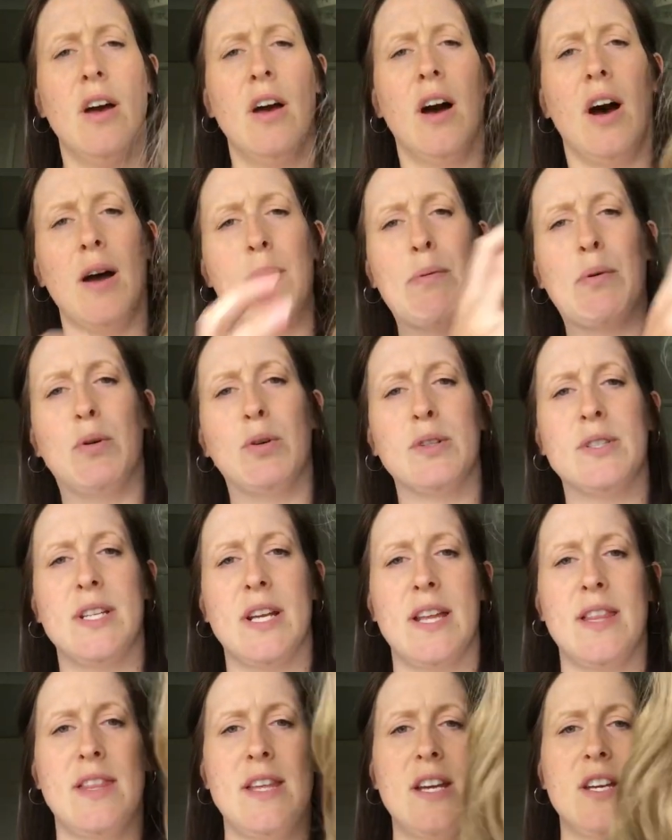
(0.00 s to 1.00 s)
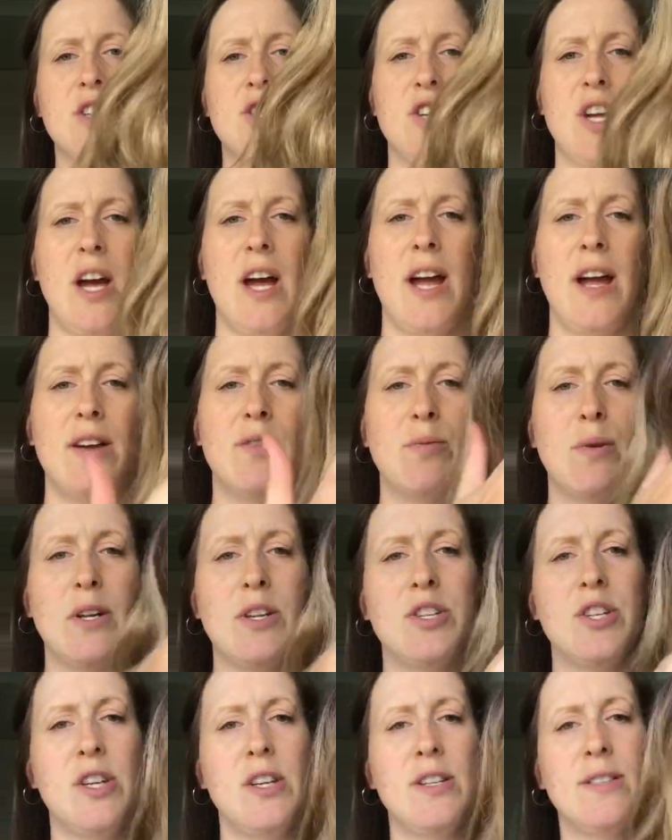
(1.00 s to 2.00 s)
I bought it in this shade,
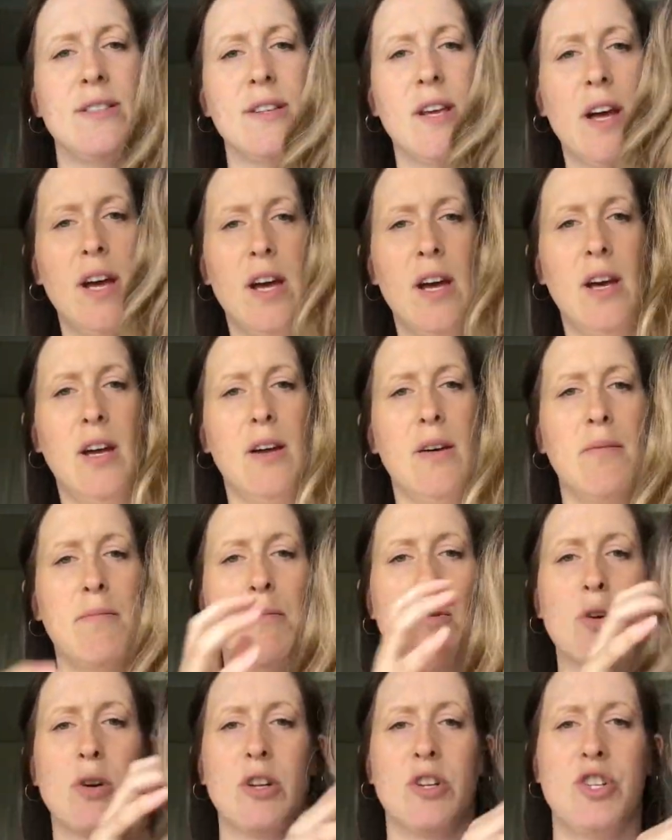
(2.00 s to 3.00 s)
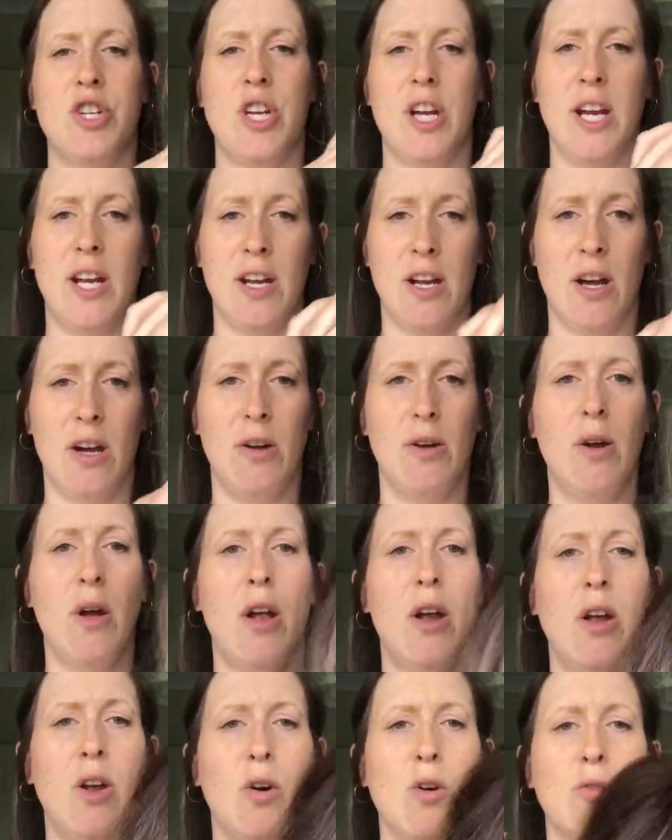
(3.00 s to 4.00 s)
which is Moccachino
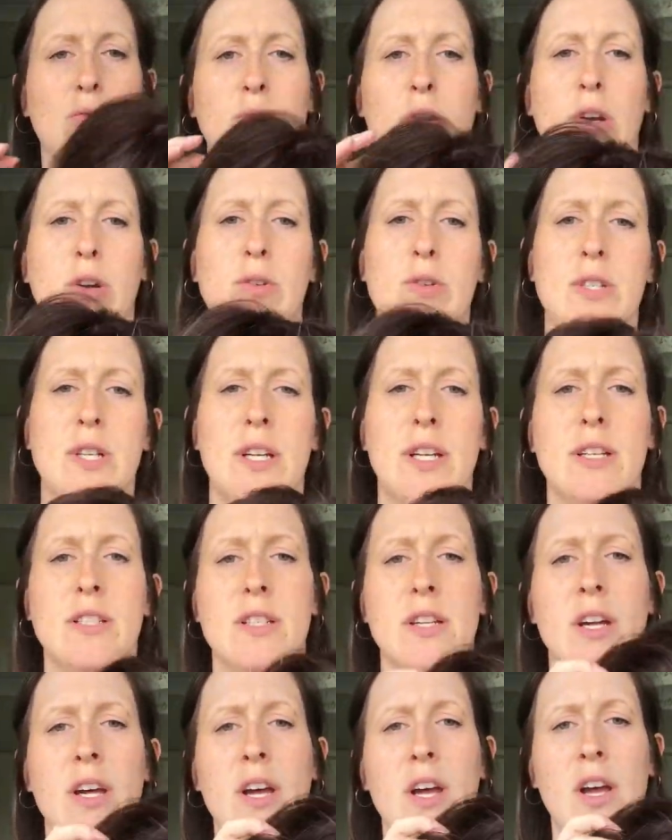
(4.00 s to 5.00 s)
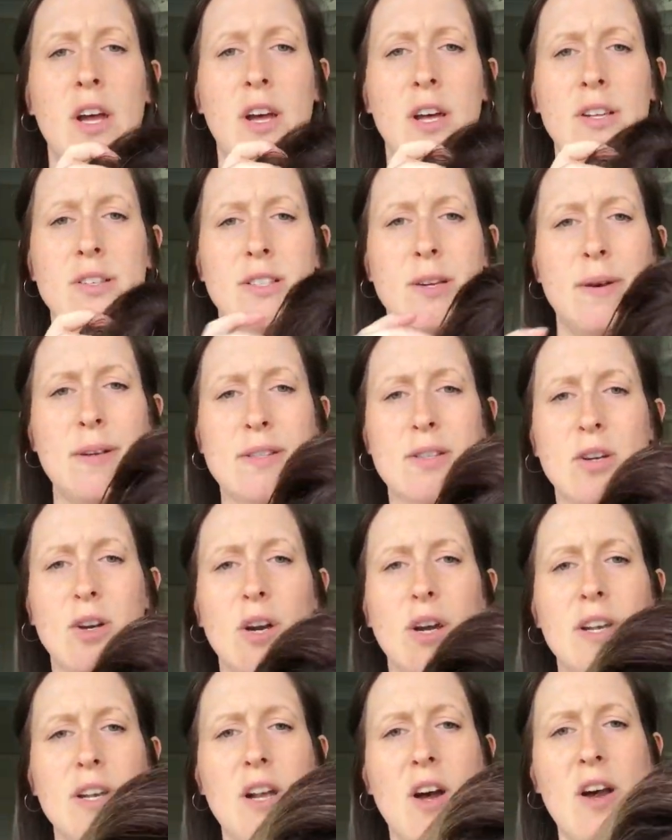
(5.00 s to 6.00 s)
long rooted. So it's
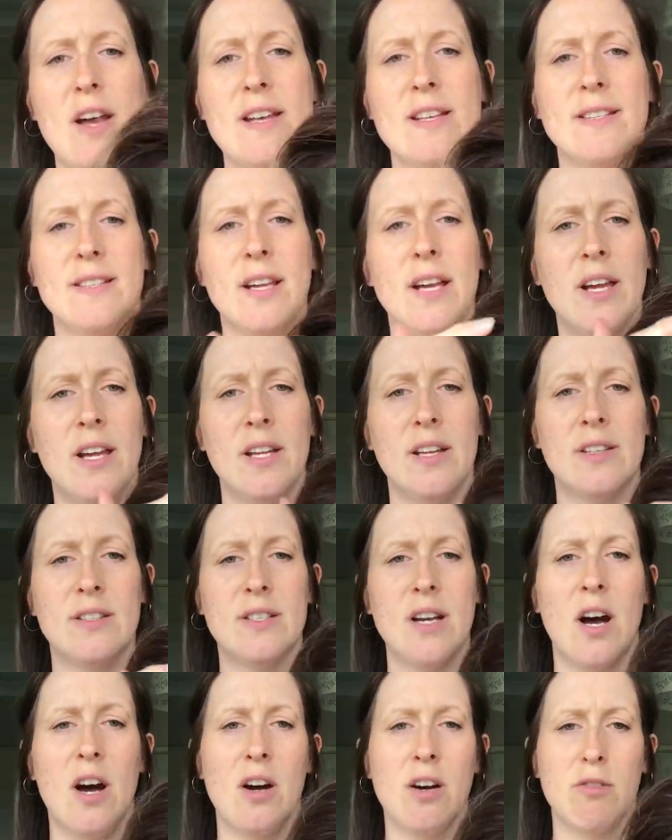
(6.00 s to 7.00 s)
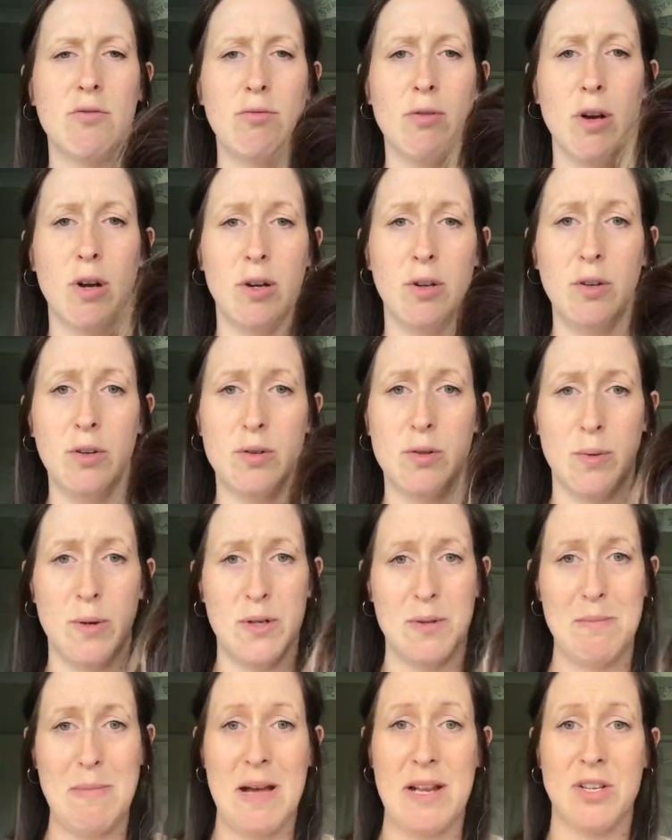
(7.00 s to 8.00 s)
got a nice dark root
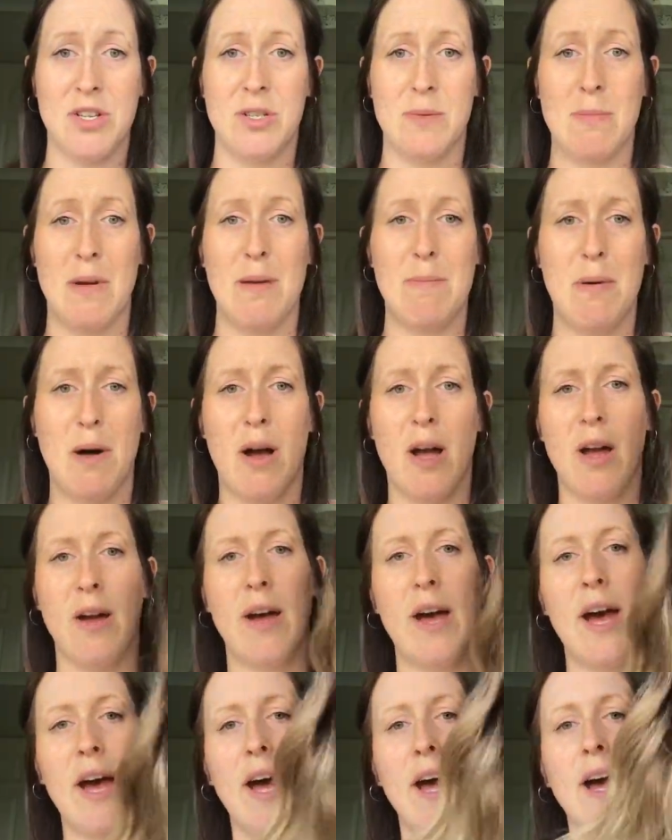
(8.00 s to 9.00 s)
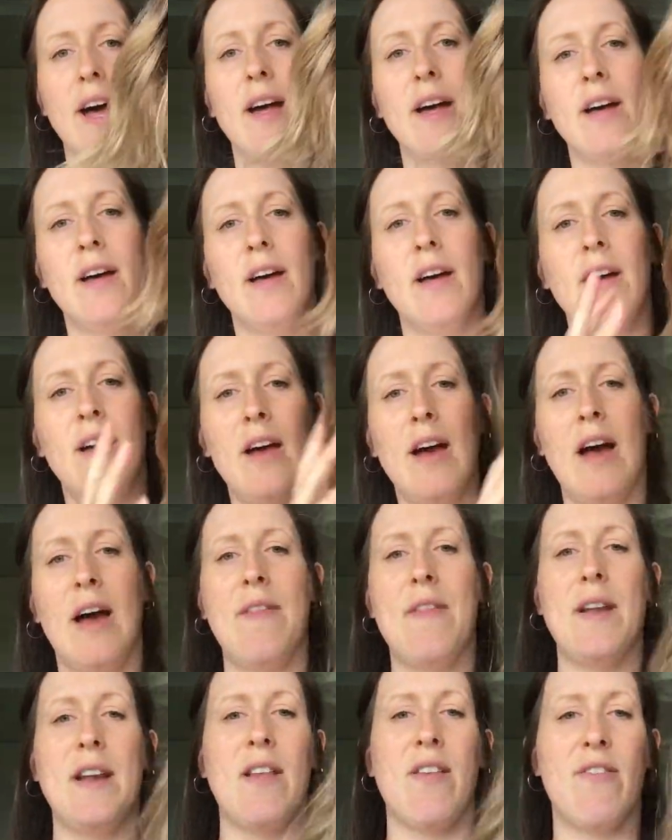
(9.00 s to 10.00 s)
which matches my bio hair, and
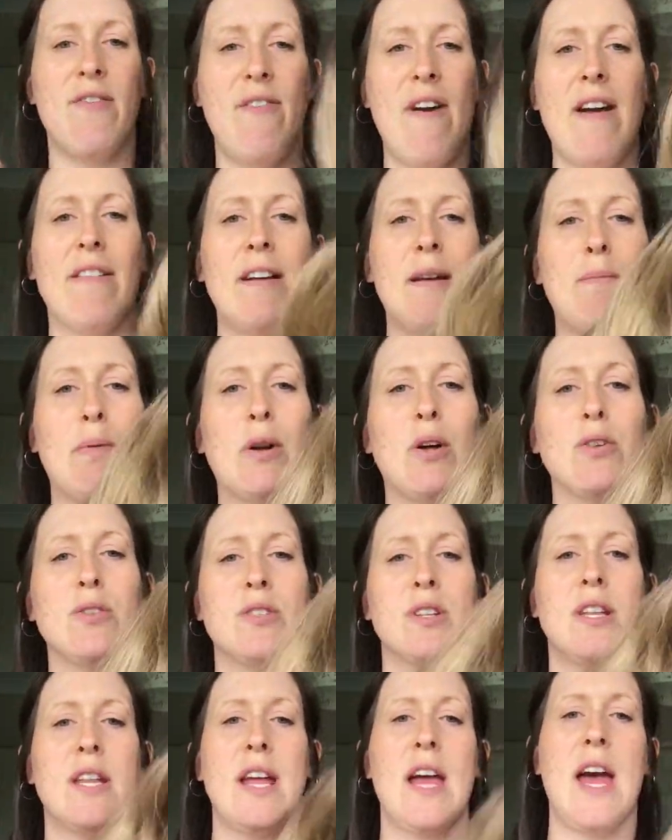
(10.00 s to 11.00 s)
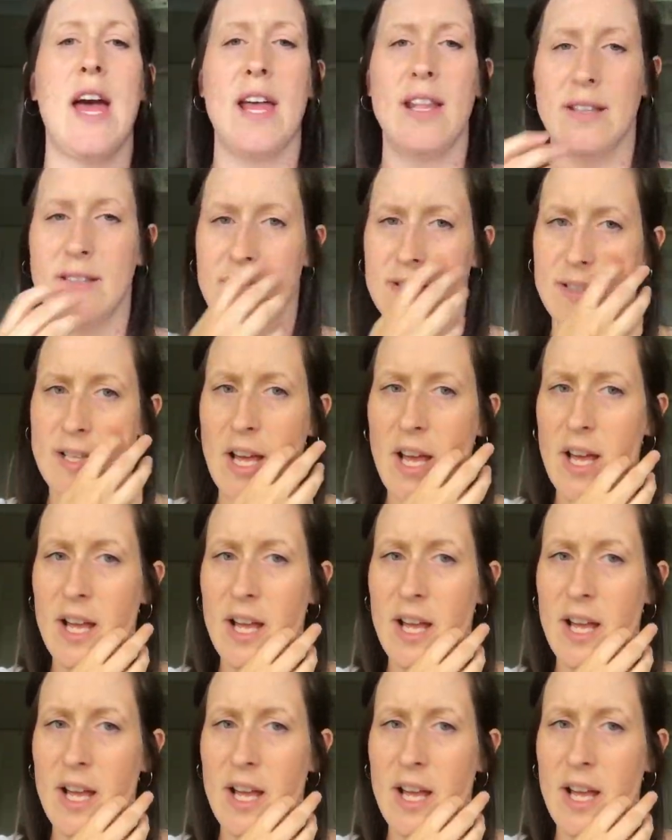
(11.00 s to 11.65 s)
then it's very blonde at the ends.